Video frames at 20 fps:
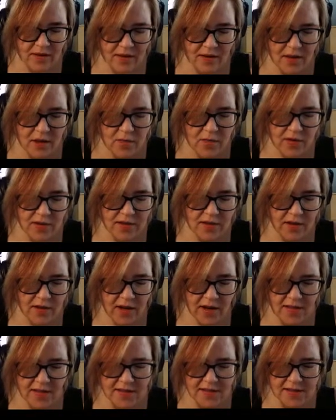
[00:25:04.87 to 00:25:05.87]
You've also
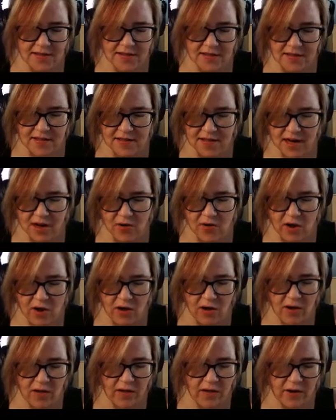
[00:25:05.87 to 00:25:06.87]
got the town
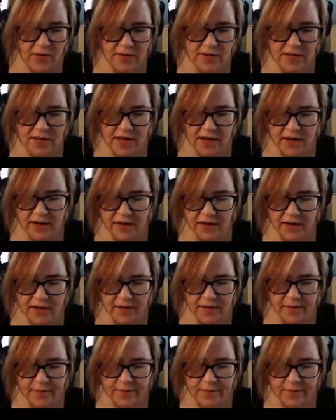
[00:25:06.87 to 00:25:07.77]
hall outside,